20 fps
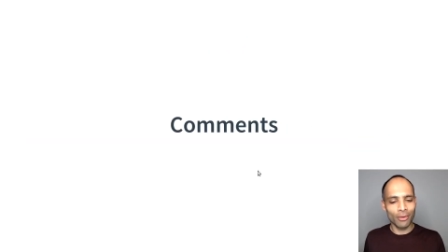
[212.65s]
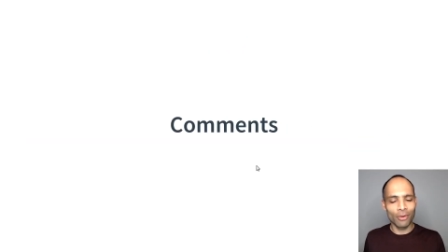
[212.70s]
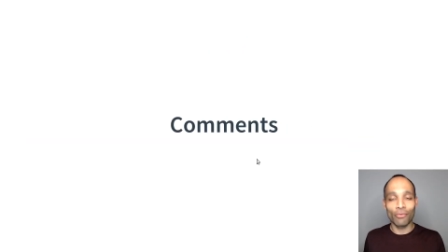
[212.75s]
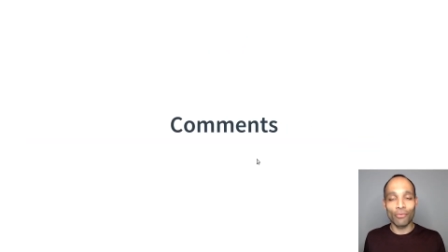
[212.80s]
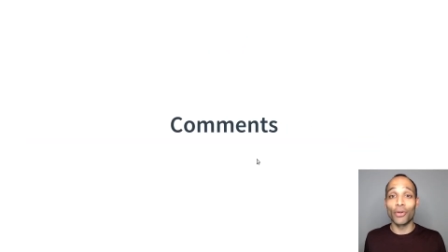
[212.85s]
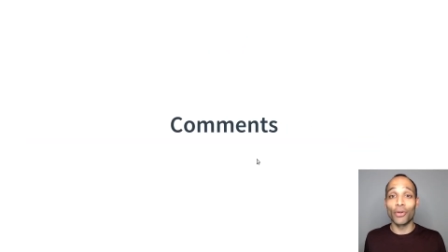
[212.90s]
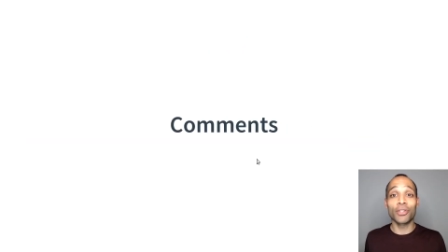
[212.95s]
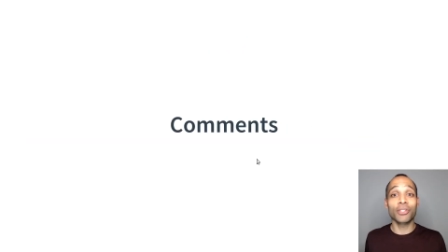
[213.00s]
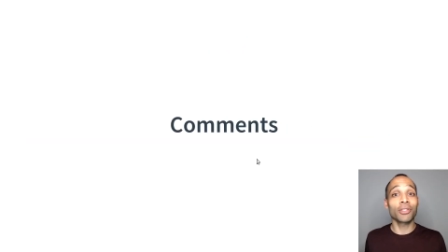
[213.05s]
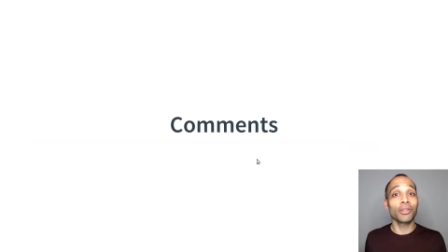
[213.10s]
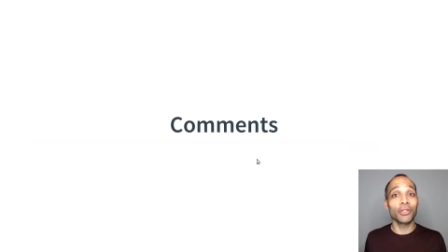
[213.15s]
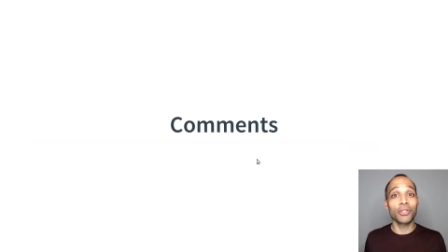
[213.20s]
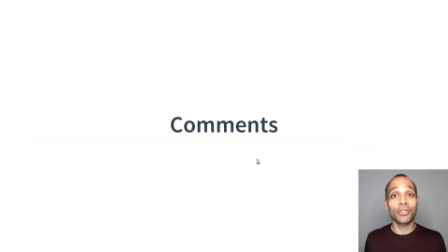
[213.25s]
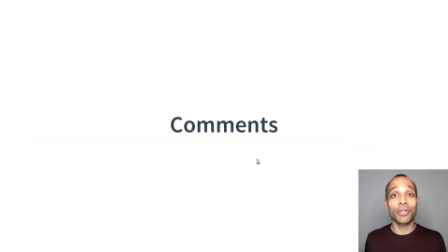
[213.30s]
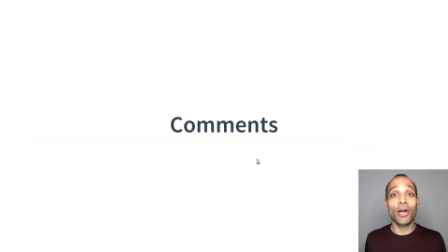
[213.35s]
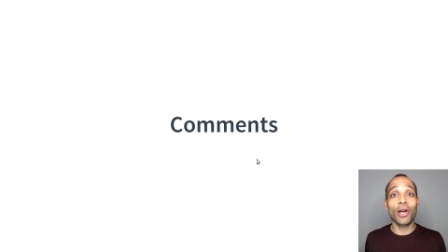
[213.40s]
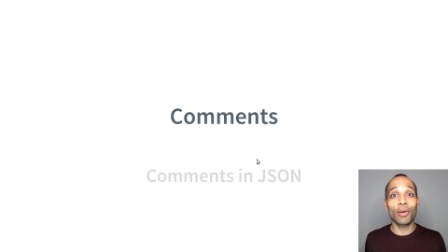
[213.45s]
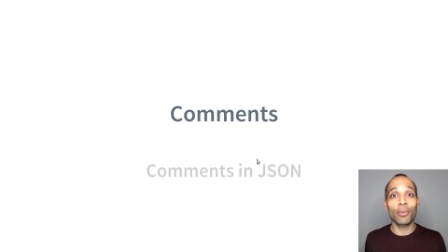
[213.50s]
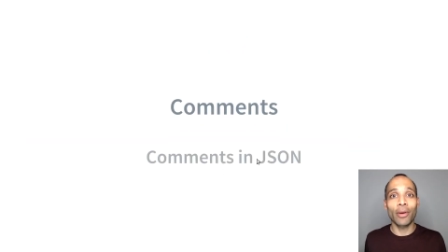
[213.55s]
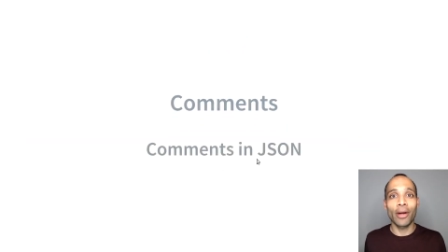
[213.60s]
First, let's
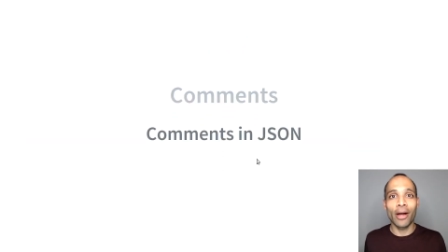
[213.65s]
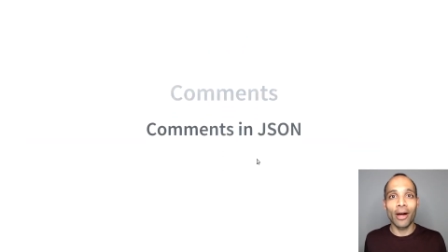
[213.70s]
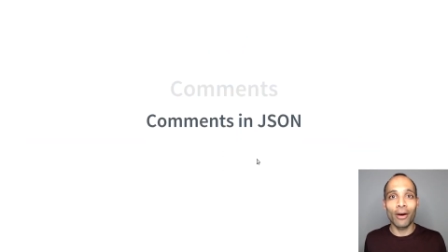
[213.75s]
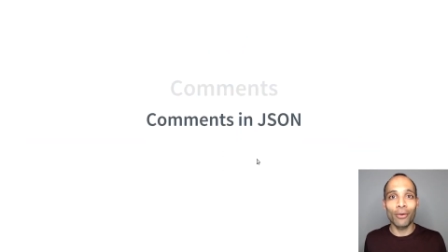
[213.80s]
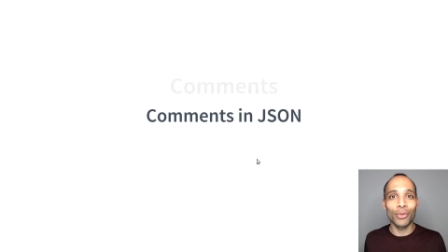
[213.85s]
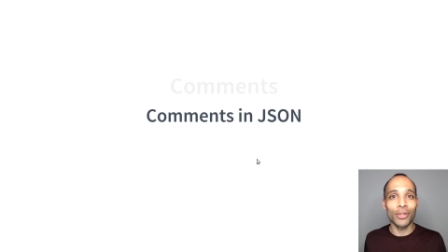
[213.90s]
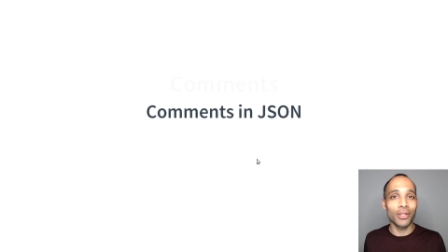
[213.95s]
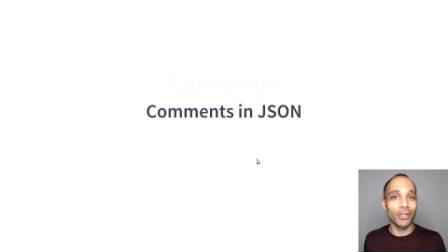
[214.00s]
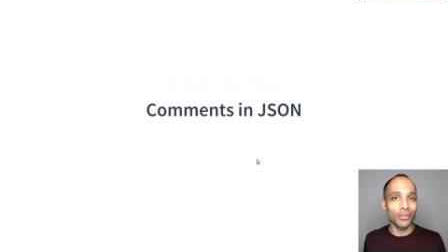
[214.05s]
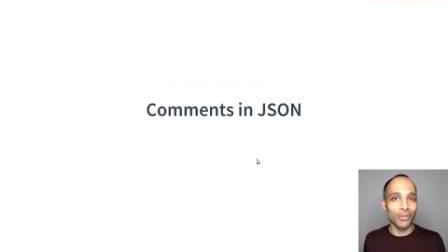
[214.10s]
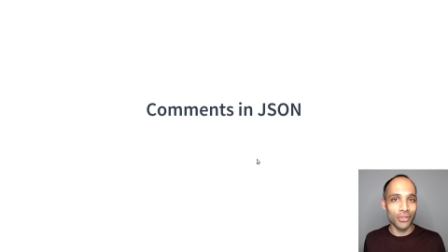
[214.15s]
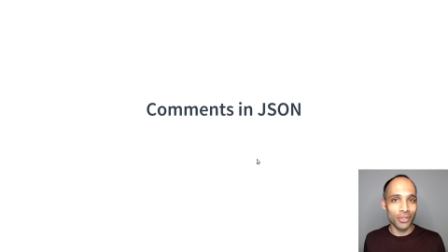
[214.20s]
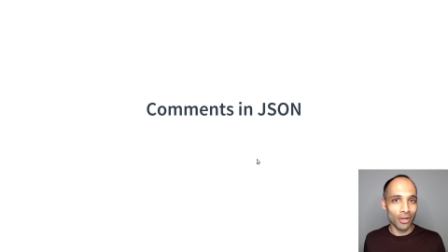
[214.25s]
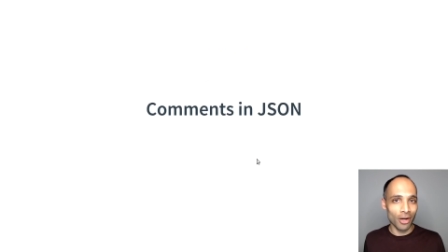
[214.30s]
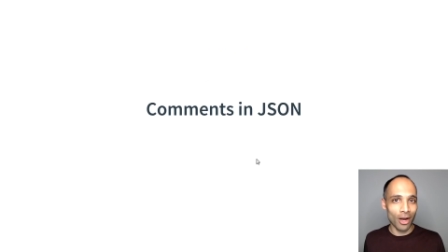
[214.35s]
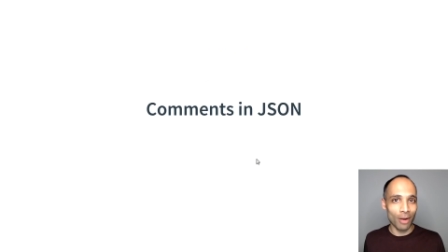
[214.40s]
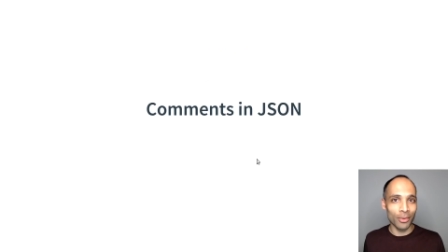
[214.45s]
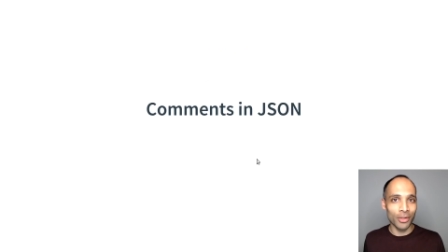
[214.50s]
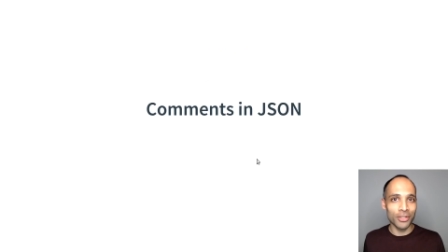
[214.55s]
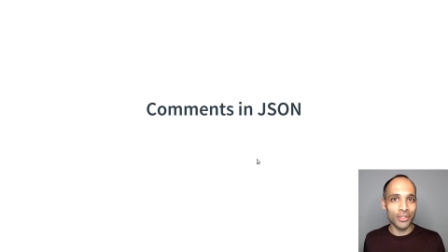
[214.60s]
talk about how we can use
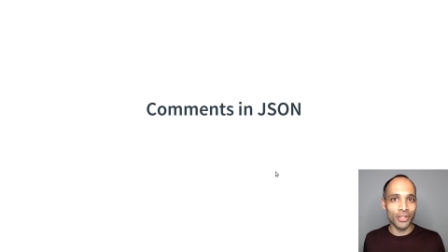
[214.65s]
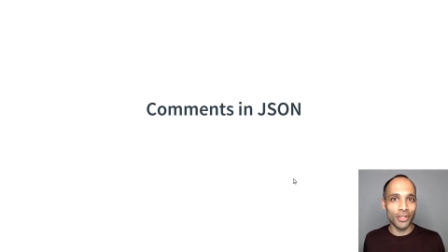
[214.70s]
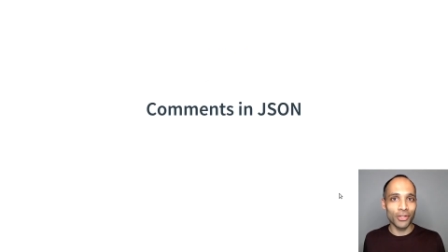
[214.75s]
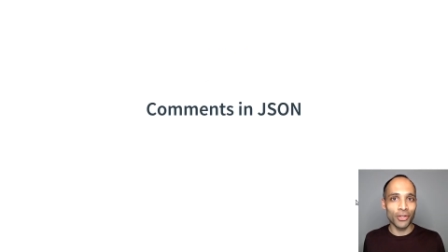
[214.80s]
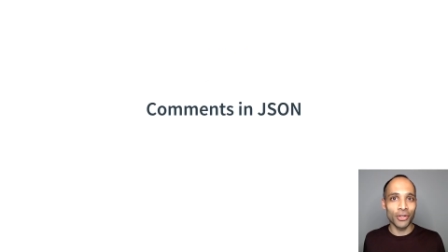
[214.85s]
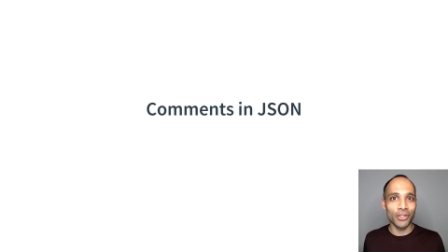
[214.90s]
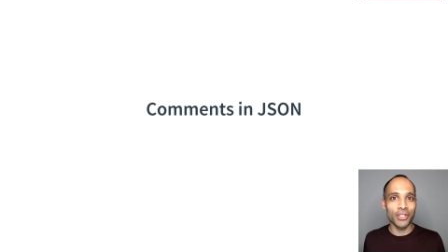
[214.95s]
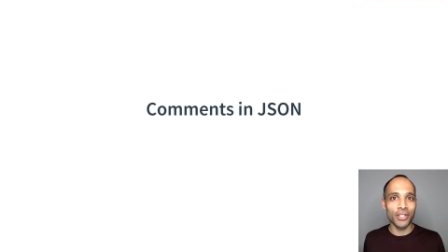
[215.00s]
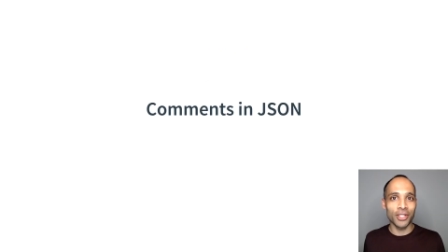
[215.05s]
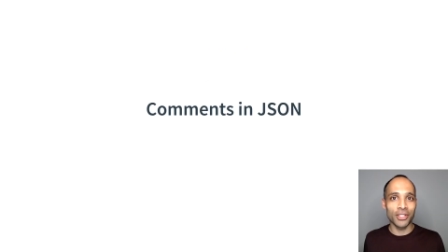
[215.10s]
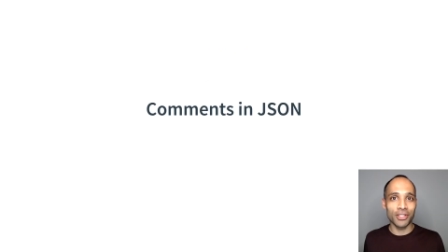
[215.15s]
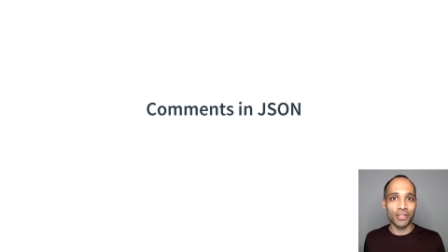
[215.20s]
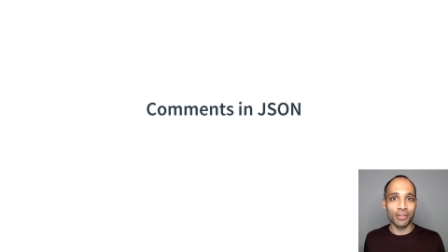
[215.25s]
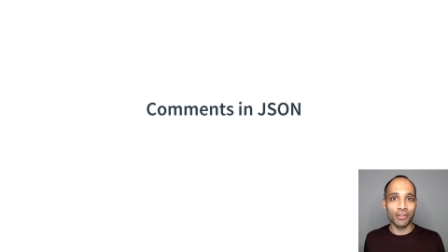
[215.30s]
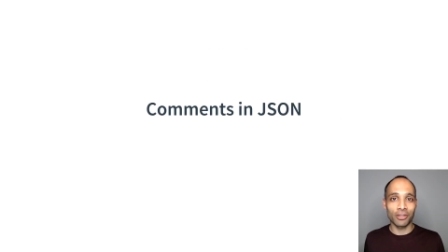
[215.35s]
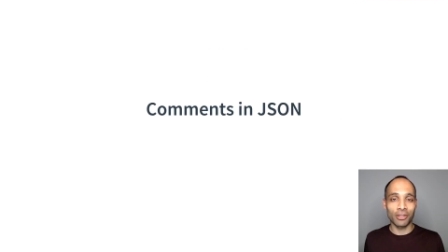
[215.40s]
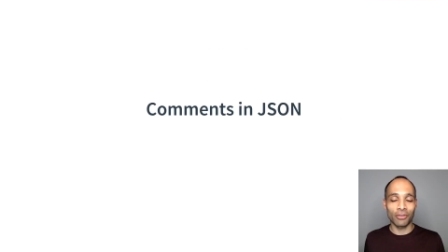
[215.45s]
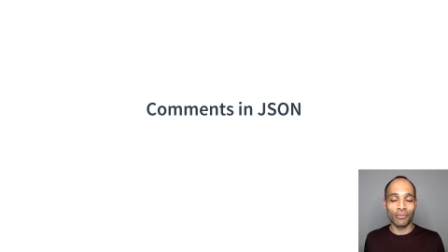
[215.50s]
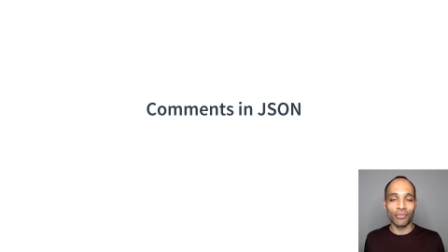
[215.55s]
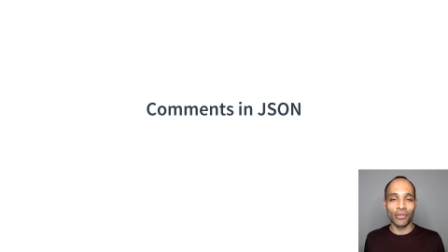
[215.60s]
comments in our
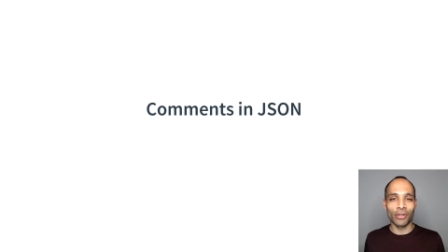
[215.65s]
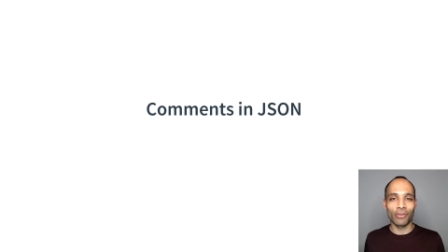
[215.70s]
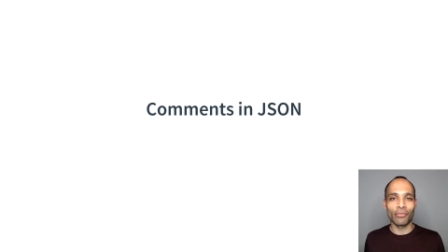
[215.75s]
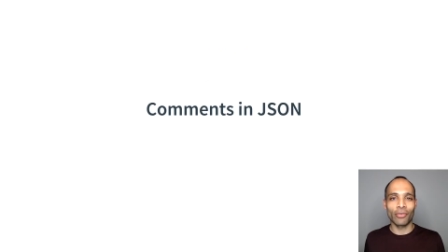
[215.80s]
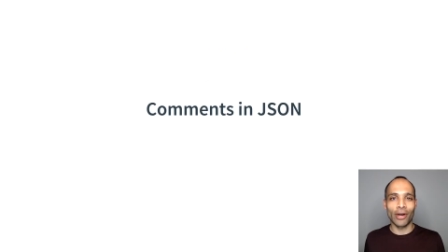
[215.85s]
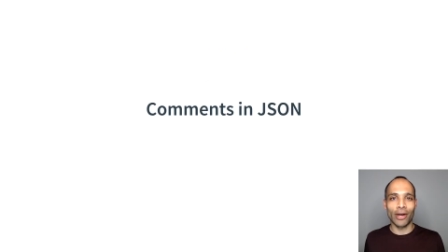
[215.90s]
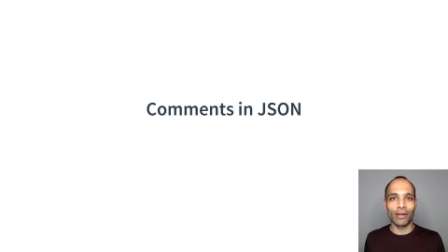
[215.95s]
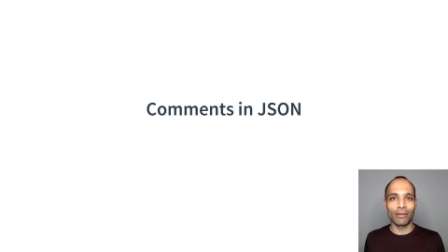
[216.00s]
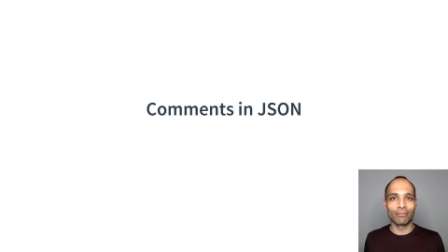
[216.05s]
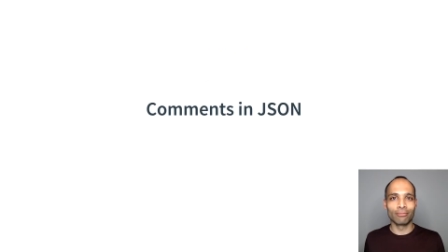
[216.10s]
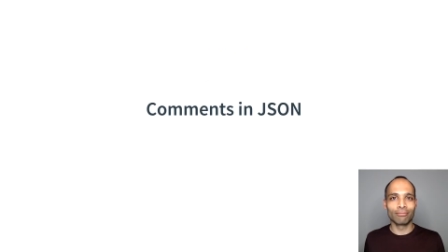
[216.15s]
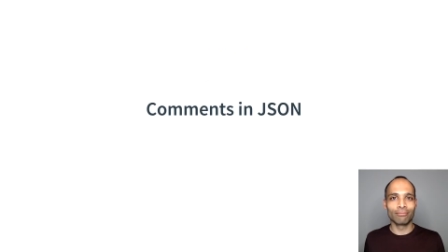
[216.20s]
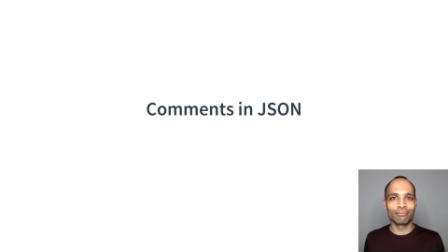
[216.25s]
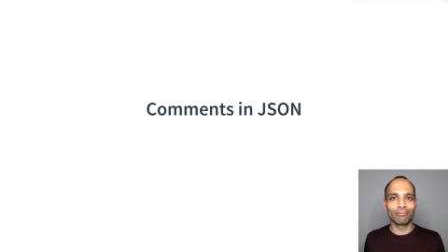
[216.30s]
JSON config file.